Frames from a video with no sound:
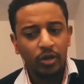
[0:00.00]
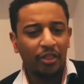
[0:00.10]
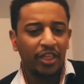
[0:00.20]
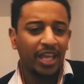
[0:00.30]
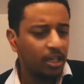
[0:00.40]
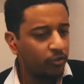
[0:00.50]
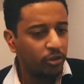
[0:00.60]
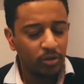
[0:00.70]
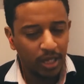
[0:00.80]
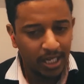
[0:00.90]
I think in a few
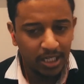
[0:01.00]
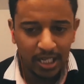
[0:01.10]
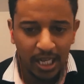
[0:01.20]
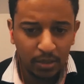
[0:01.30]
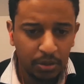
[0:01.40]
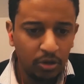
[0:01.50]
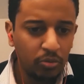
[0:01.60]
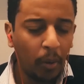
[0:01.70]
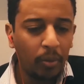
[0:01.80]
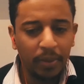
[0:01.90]
years, DSP will
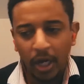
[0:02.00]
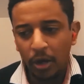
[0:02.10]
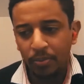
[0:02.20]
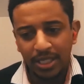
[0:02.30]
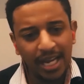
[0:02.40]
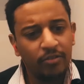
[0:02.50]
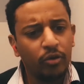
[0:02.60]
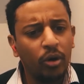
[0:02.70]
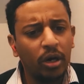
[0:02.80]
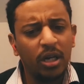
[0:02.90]
probably be open to
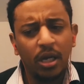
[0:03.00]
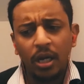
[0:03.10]
everyone,